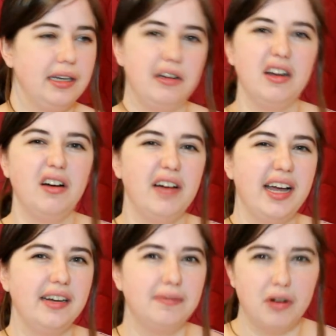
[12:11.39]
you can go
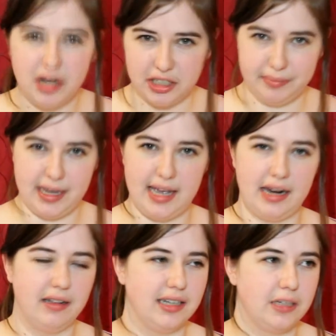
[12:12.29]
ahead and watch me and
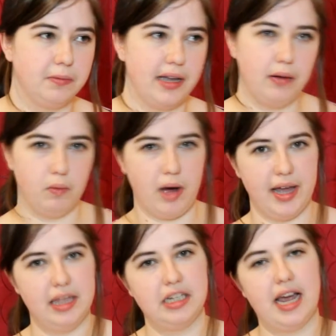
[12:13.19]
I'll explain why
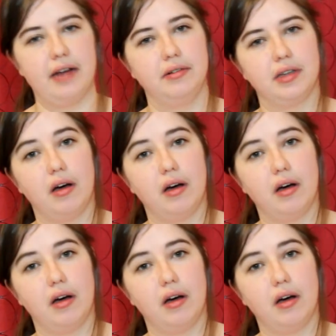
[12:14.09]
the shadows